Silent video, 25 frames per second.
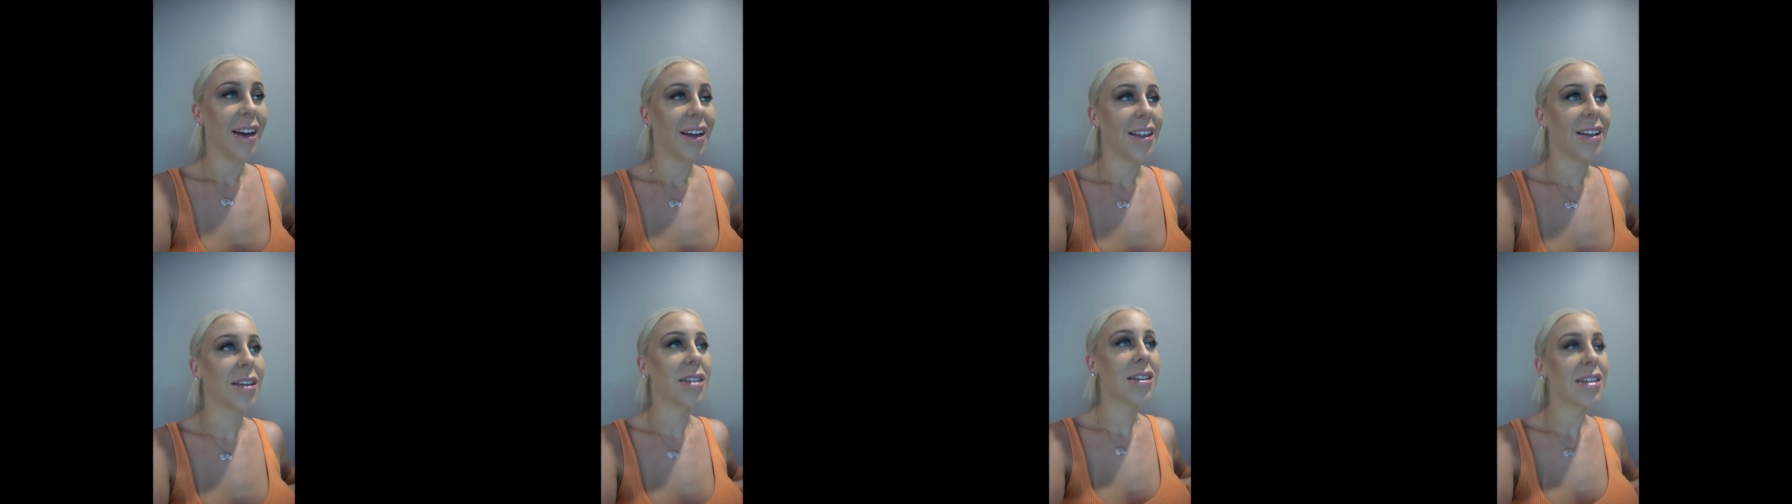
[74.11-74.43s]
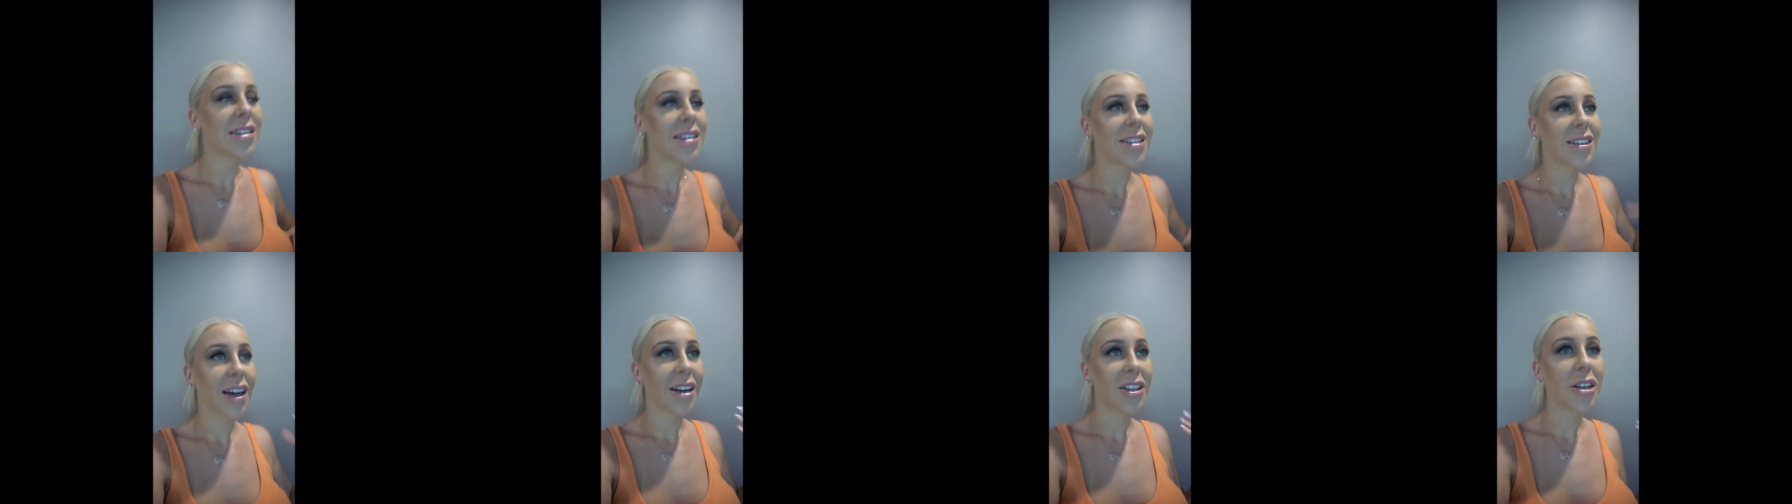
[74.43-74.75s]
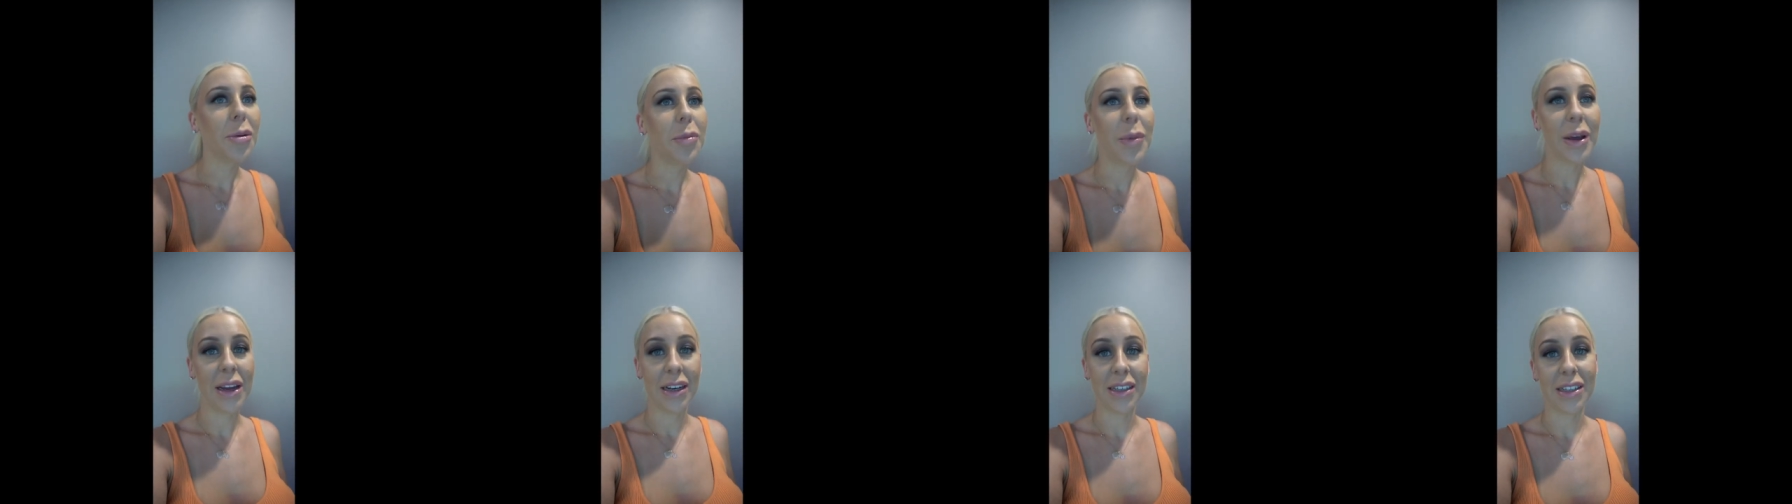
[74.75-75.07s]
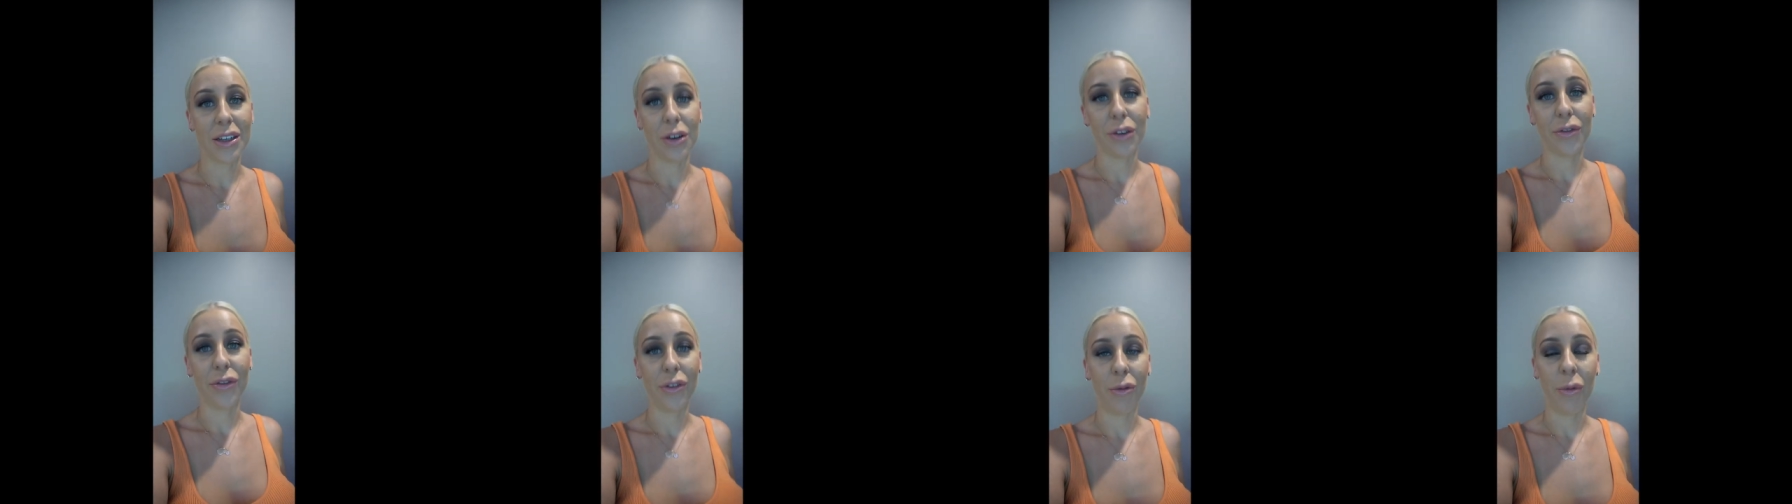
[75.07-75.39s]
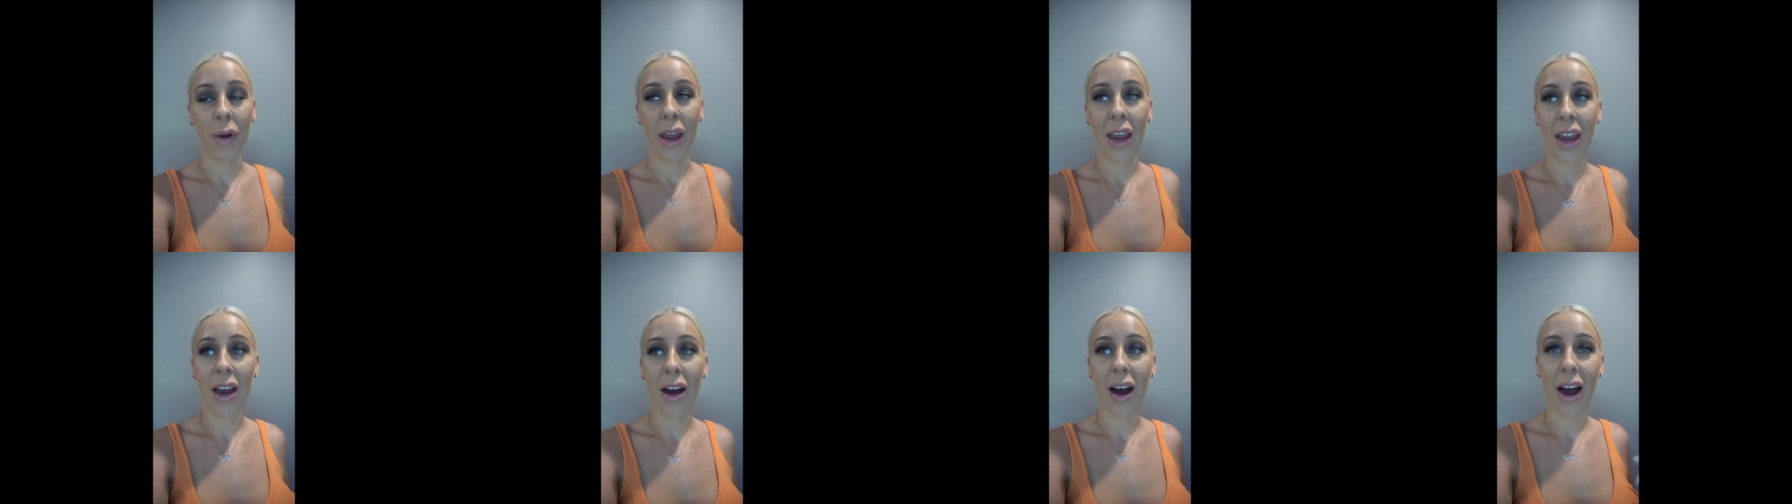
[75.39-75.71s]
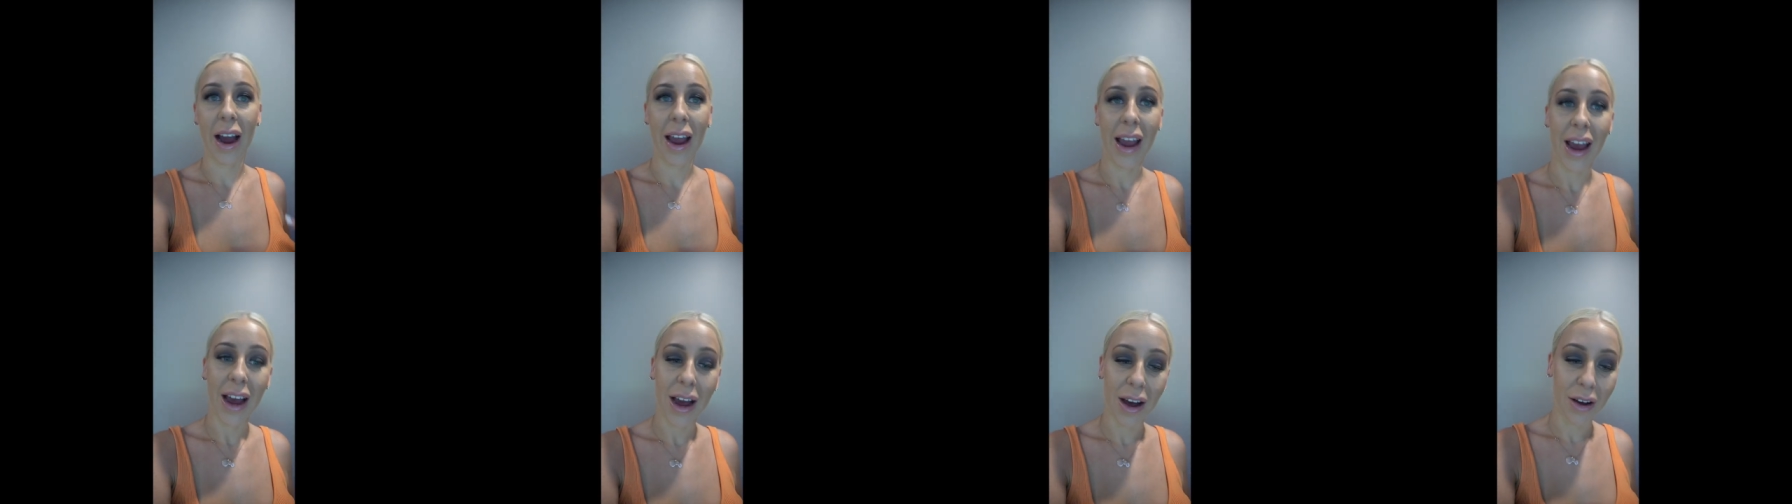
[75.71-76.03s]
this is such a big deal for me
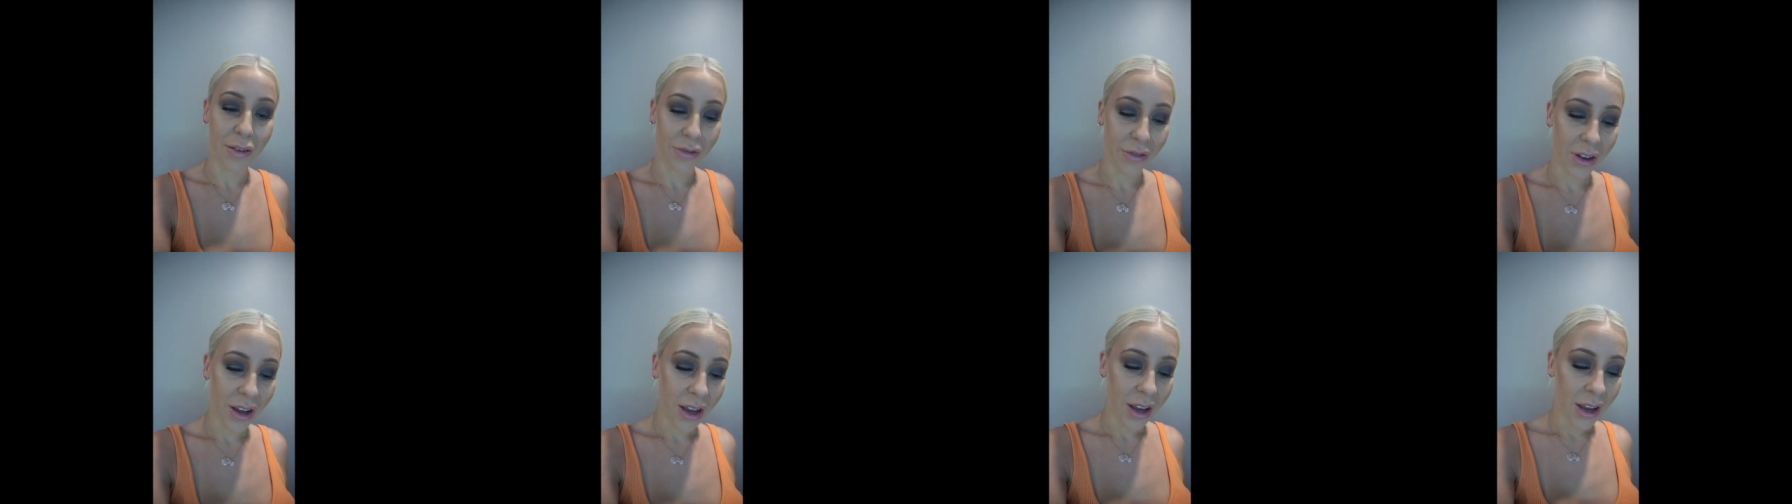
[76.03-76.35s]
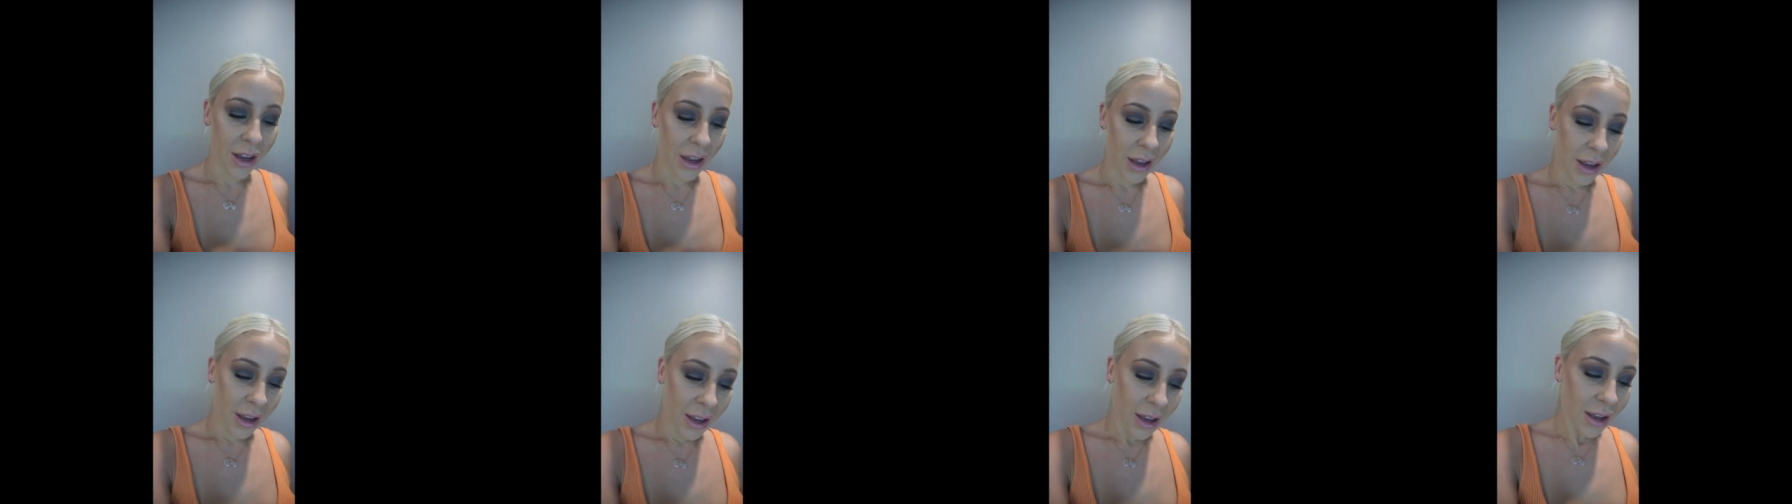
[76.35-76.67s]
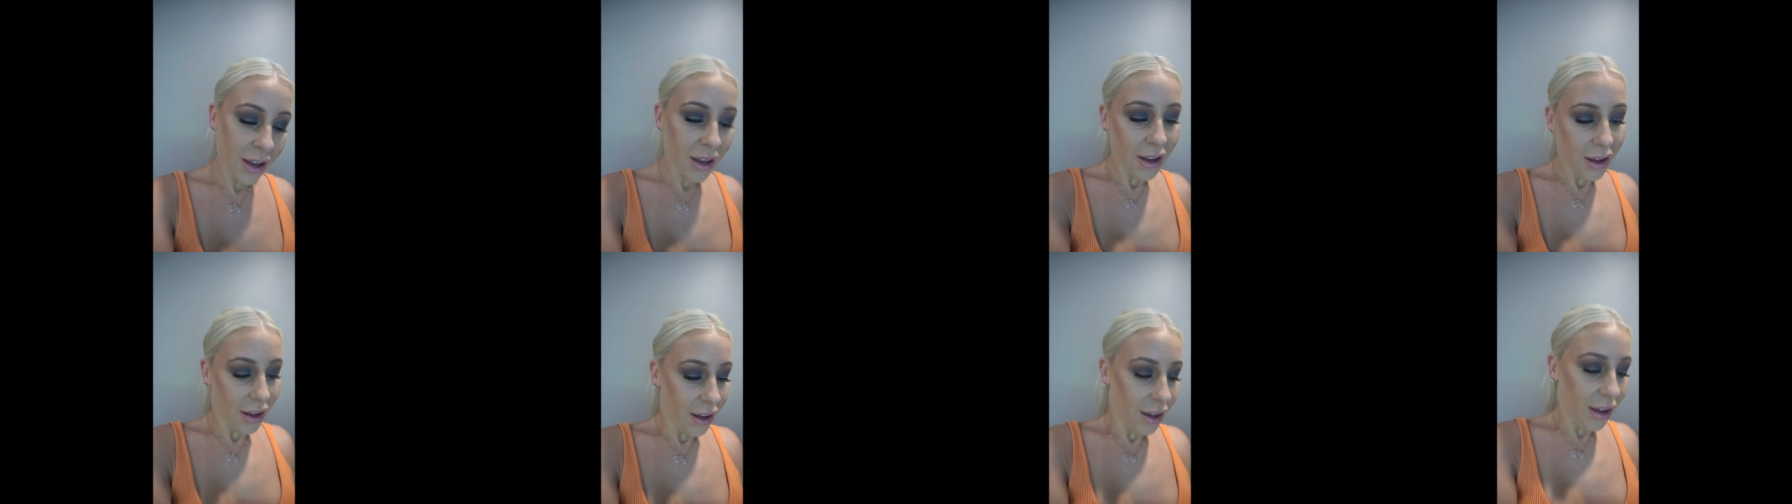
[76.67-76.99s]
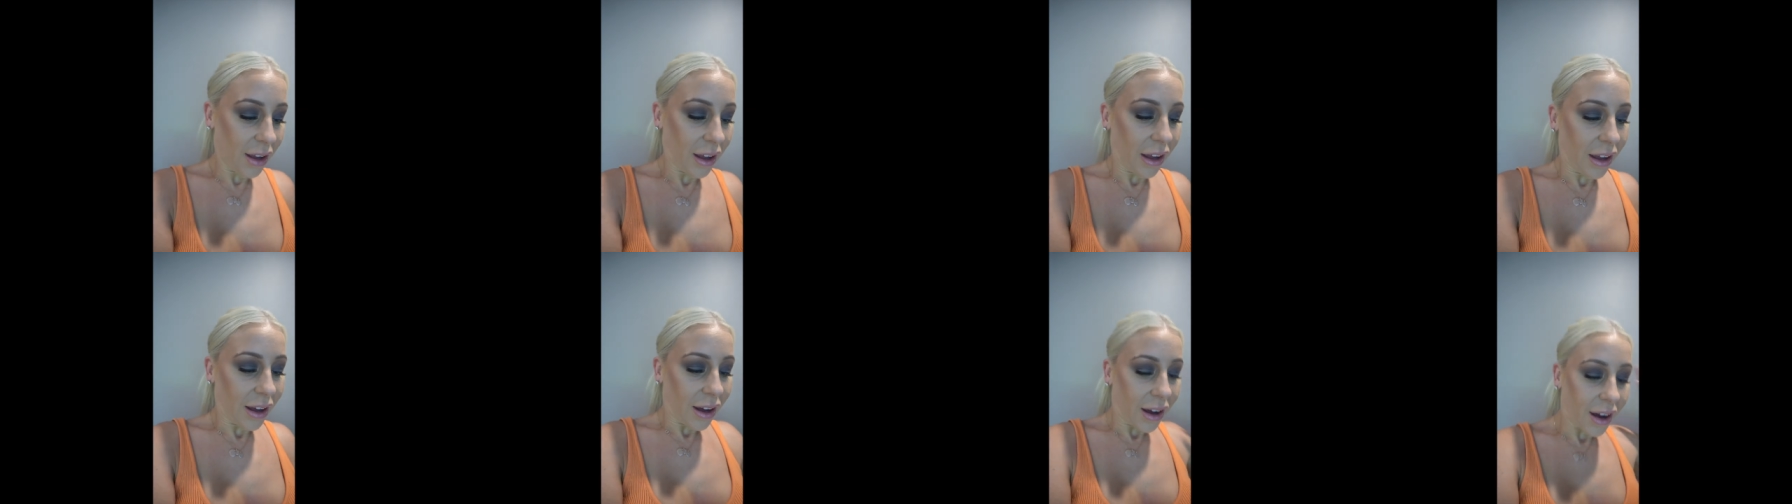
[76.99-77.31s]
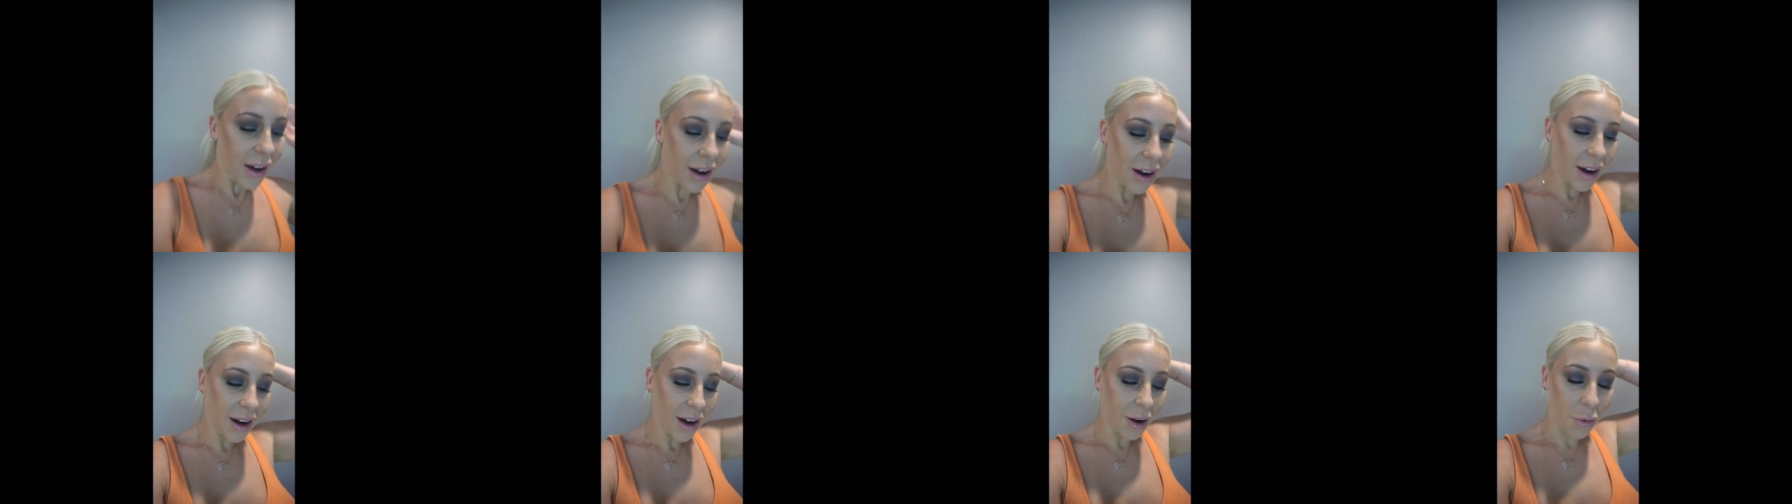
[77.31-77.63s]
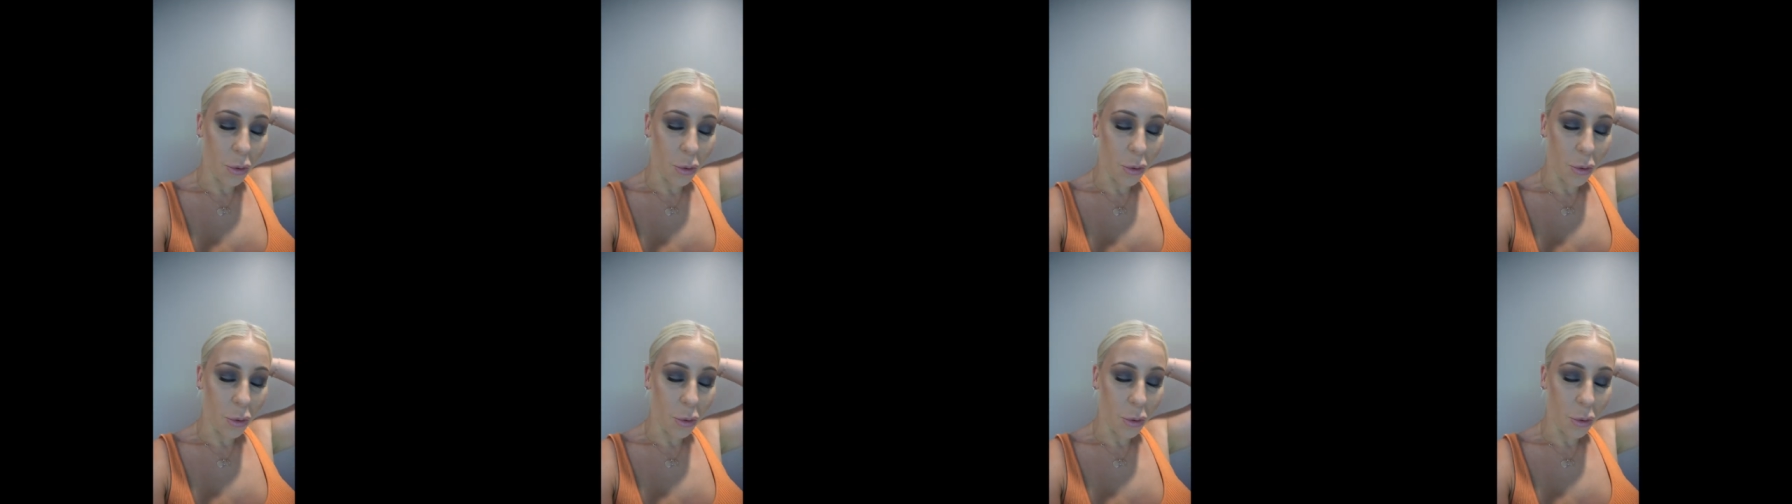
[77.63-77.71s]
I have uh,